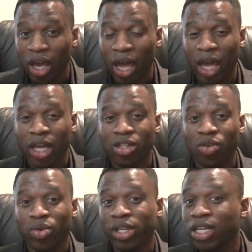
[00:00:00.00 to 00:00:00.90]
and the
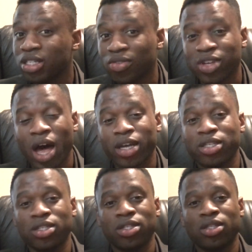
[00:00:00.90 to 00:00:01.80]
release of
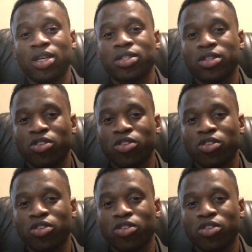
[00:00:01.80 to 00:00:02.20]
toxins and things in